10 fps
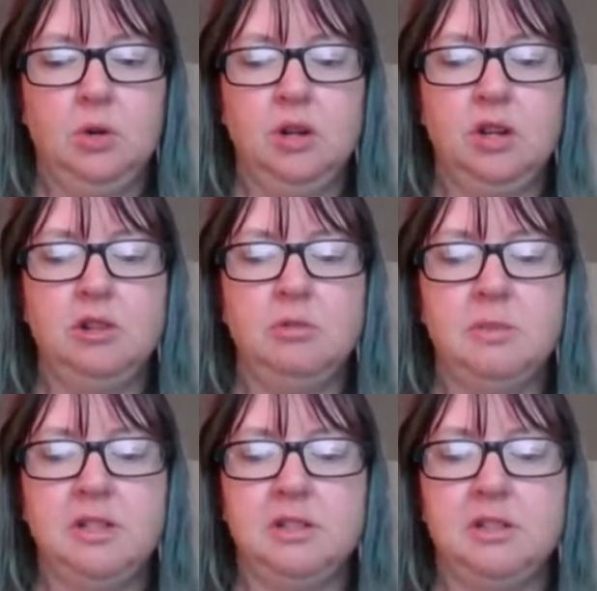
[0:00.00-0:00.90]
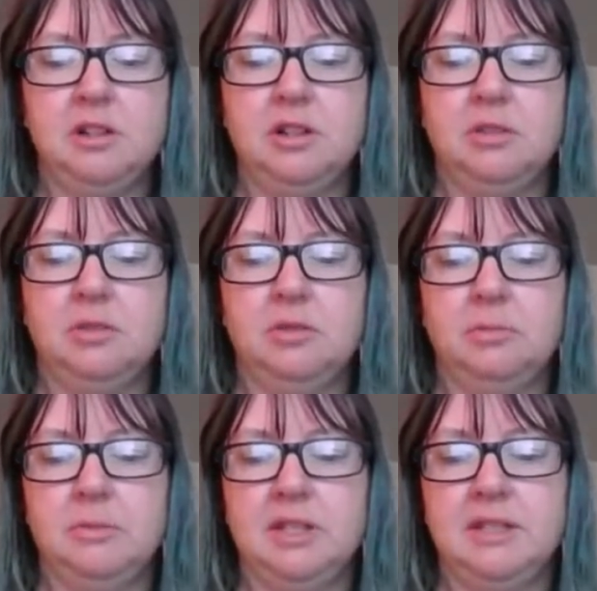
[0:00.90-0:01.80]
Or are you Mr.
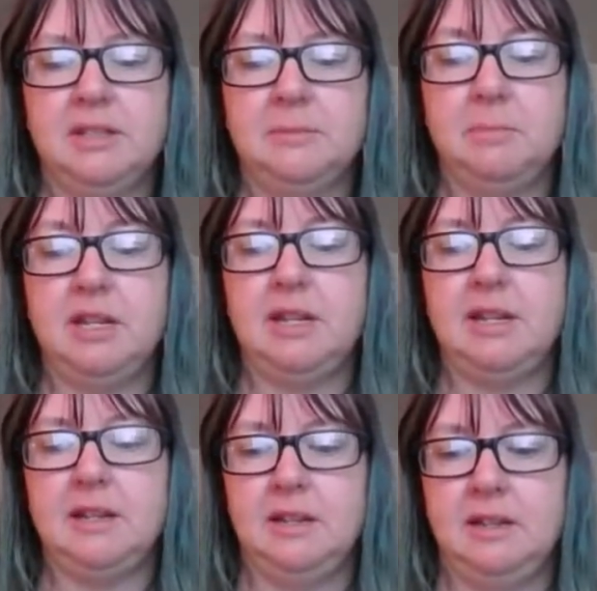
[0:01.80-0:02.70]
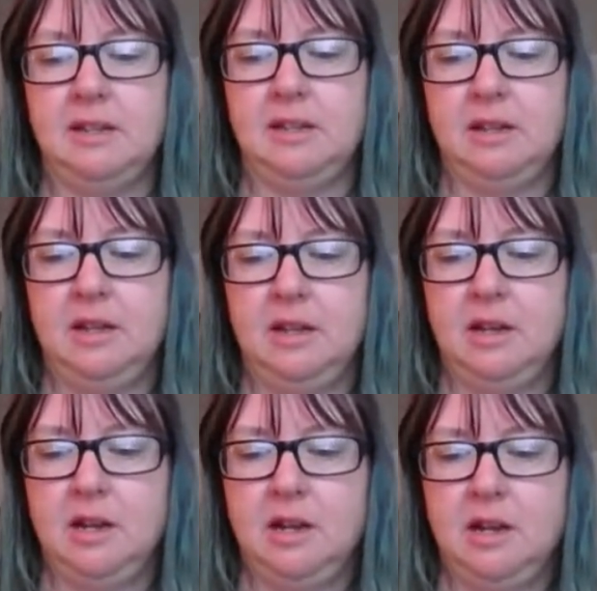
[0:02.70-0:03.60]
or Mrs. B?
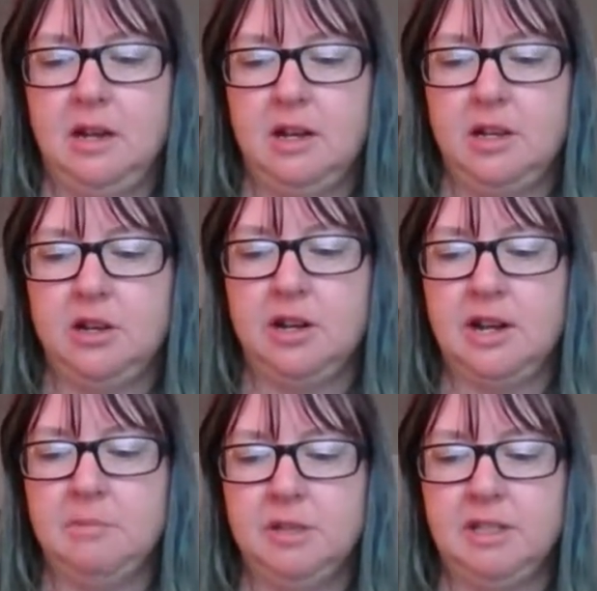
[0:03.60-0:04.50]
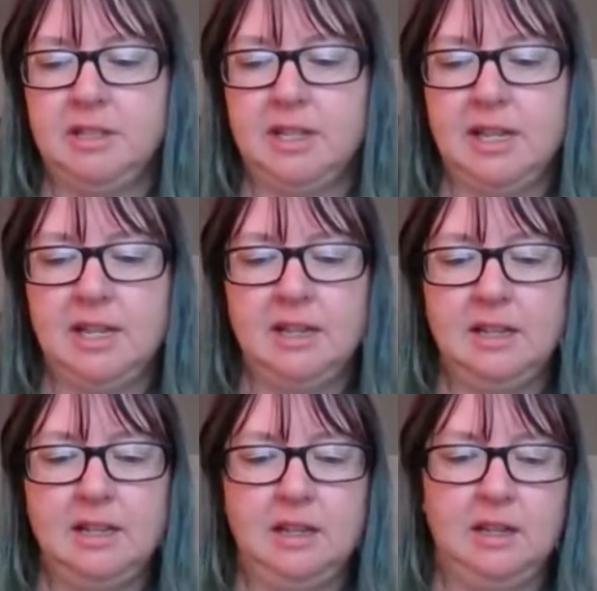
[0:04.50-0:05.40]
You're not Mrs.
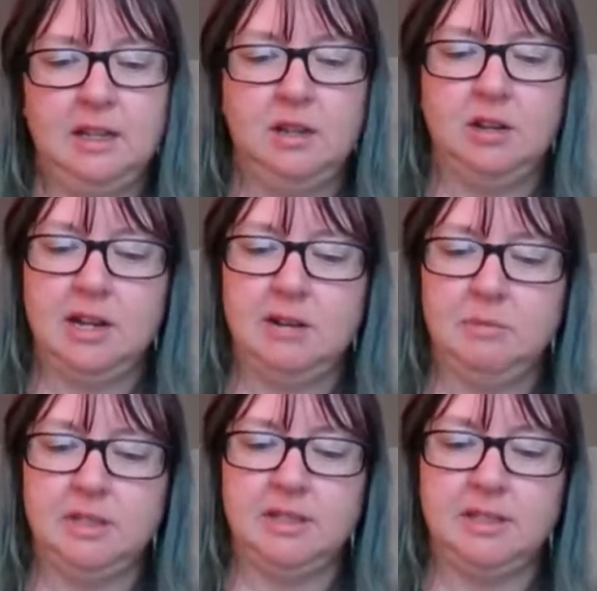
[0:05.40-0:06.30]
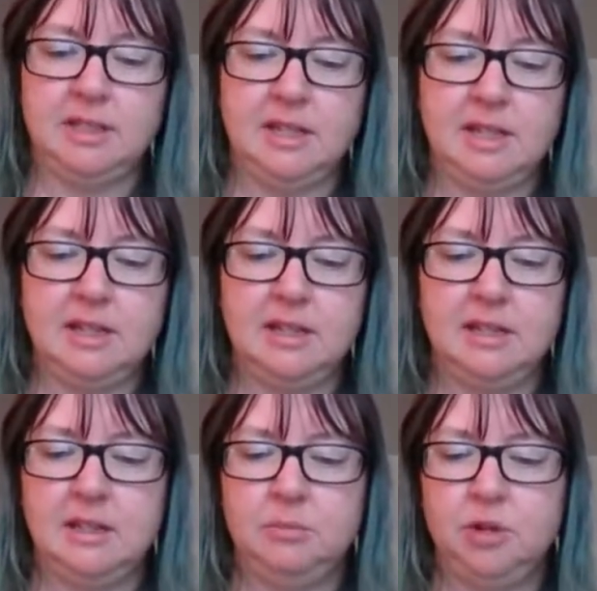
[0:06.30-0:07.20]
A. You're not Mrs. C.
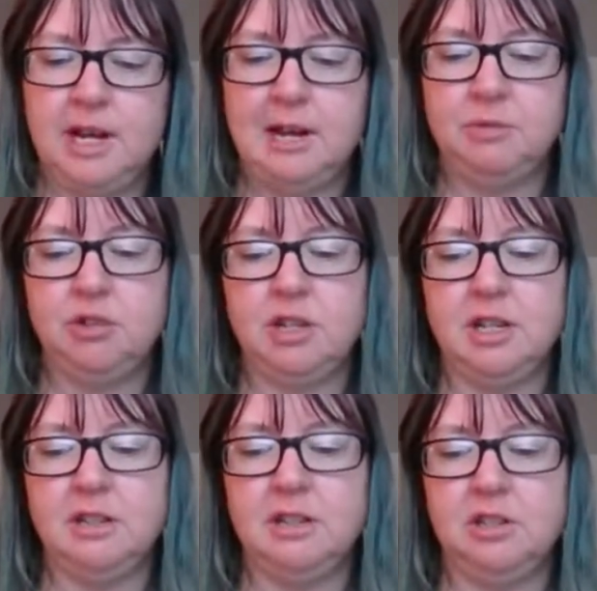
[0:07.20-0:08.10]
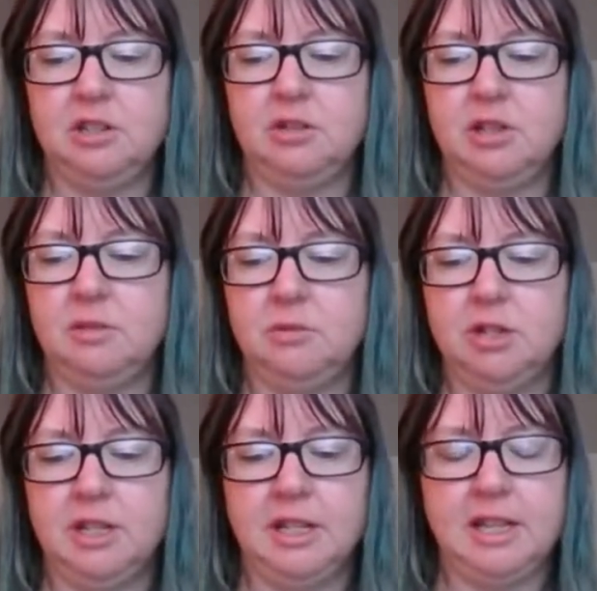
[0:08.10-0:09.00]
Perhaps your case history is
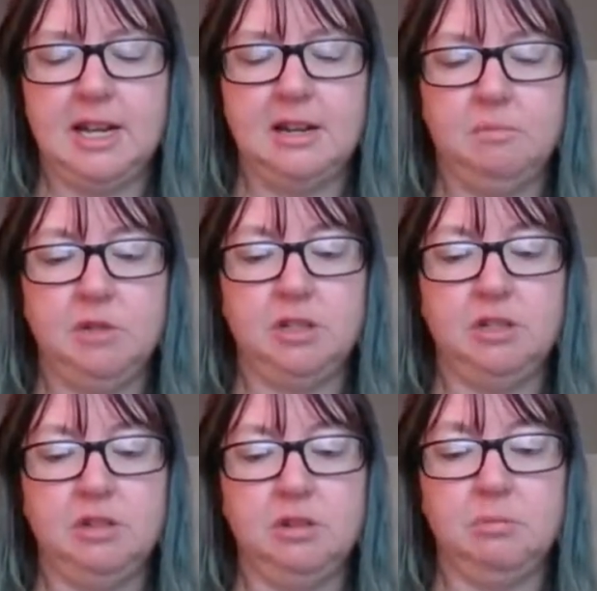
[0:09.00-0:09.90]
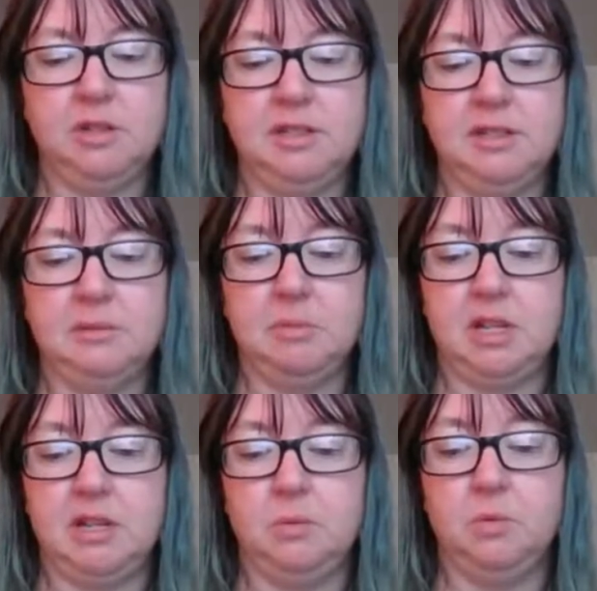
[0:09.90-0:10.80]
more like that of Mr. or Mrs.
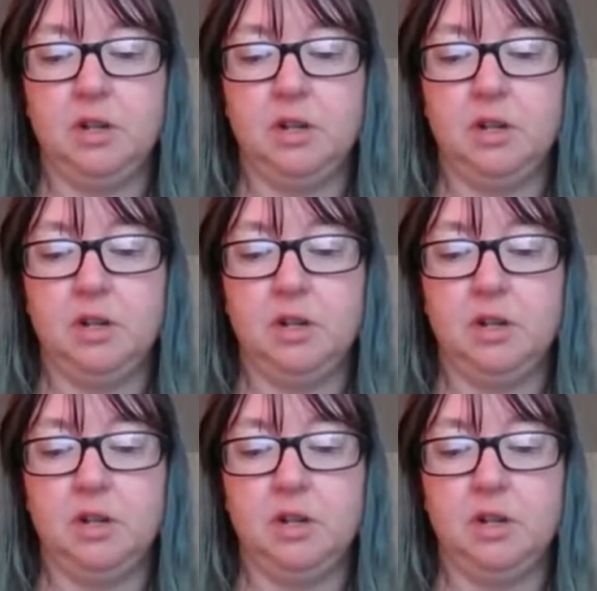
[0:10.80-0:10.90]
B.